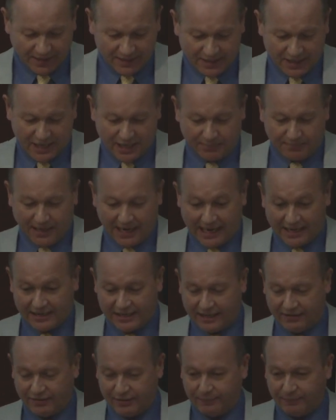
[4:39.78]
Kip and
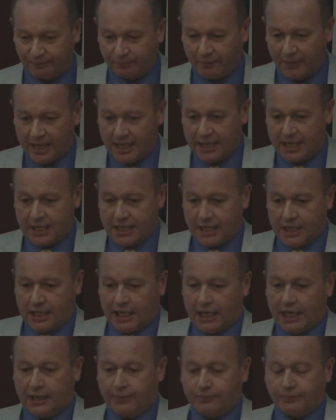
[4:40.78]
David.
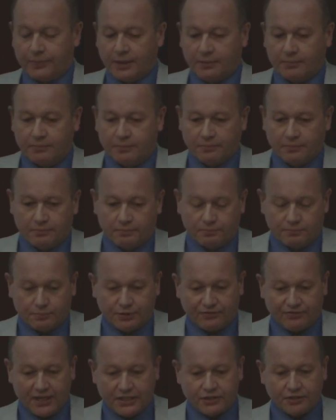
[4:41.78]
Um,
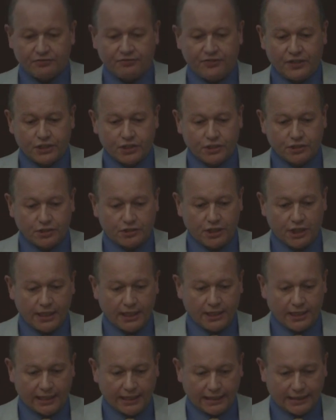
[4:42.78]
Professor Fisher
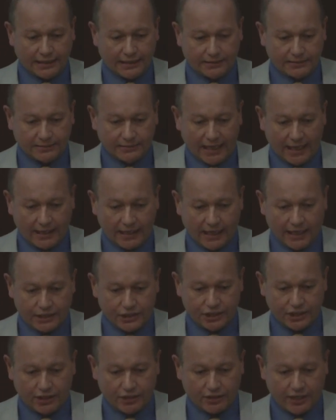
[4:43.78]
uh, and I
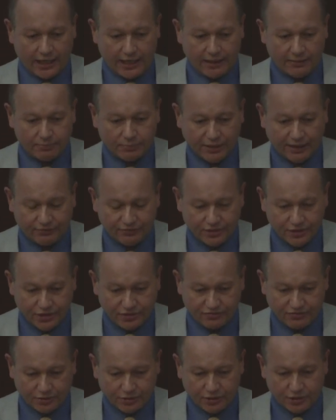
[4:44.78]
share a preference
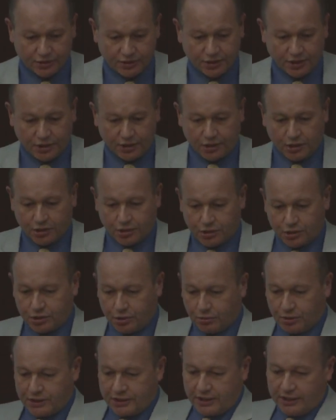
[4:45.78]
for
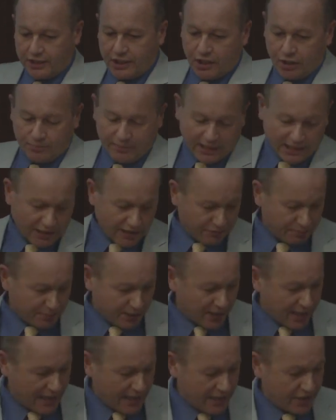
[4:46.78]
short encomia of
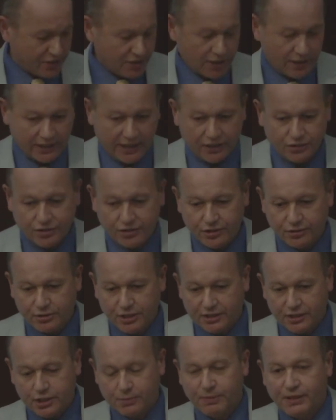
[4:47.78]
praise,
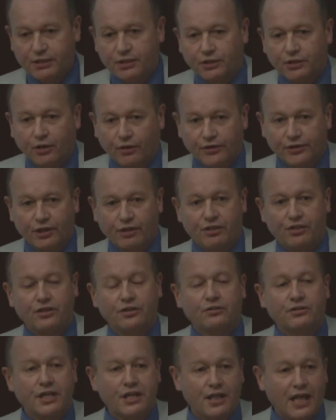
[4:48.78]
introducing a speaker on the
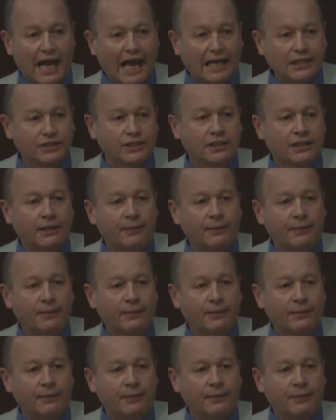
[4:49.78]
theory that